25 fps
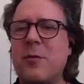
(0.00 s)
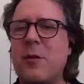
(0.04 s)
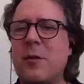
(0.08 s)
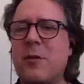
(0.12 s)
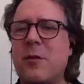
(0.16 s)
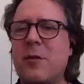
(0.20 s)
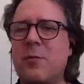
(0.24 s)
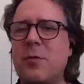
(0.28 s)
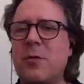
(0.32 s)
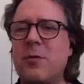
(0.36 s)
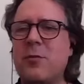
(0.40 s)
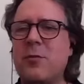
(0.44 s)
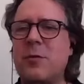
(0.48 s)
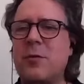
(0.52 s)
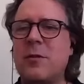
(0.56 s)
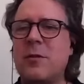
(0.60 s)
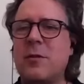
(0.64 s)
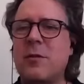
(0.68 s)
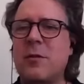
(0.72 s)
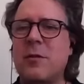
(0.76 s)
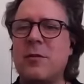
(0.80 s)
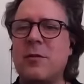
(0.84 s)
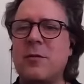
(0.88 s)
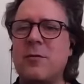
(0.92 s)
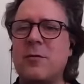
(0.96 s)
with their
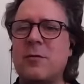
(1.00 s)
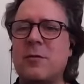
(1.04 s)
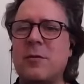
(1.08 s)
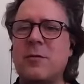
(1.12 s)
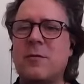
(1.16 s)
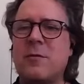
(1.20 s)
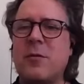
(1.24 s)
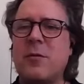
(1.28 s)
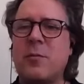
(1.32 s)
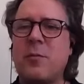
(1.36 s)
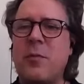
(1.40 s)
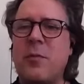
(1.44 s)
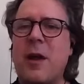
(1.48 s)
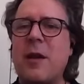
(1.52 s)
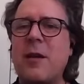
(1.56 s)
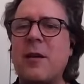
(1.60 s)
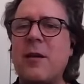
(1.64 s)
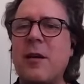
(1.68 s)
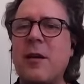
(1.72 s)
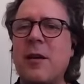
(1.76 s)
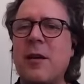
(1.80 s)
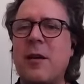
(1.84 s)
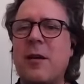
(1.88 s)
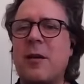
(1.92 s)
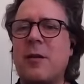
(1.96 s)
computer, they use it for
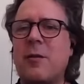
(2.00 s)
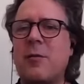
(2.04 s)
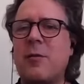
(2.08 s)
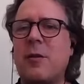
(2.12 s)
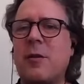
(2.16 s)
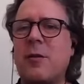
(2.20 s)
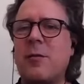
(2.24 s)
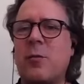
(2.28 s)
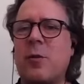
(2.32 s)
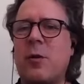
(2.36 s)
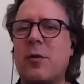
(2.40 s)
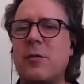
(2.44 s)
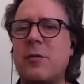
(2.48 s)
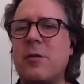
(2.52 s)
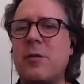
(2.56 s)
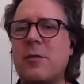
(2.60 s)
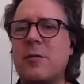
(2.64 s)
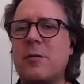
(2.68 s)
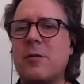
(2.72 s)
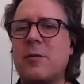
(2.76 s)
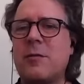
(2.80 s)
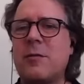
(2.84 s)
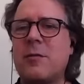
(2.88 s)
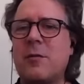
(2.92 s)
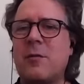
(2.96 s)
banking and, and
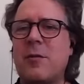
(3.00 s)
whatnot.